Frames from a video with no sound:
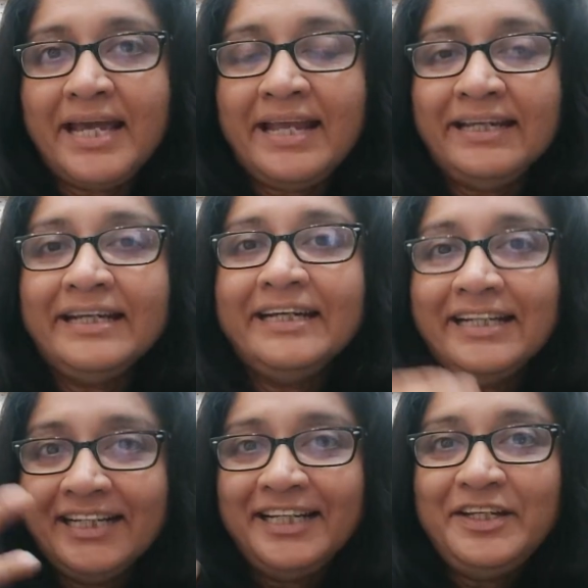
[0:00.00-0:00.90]
And,
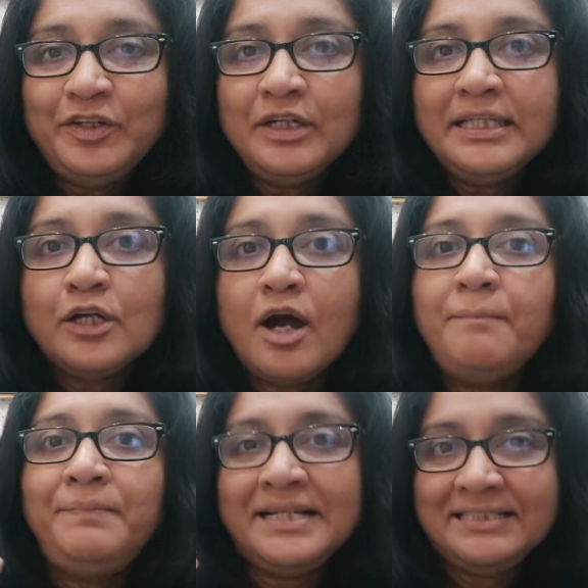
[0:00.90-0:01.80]
you know, the
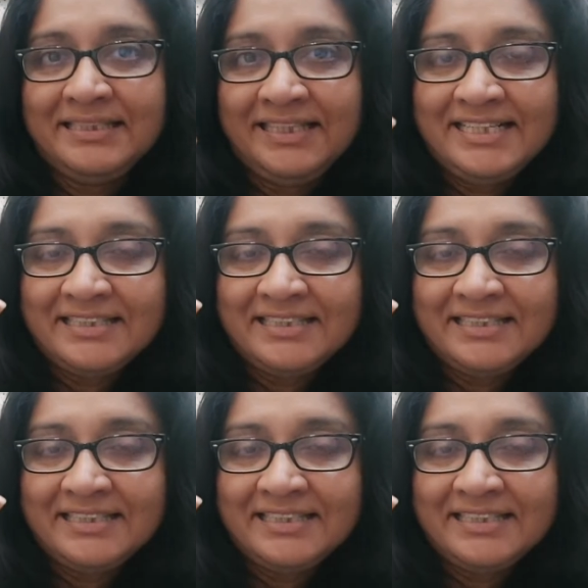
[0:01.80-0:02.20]
complexities,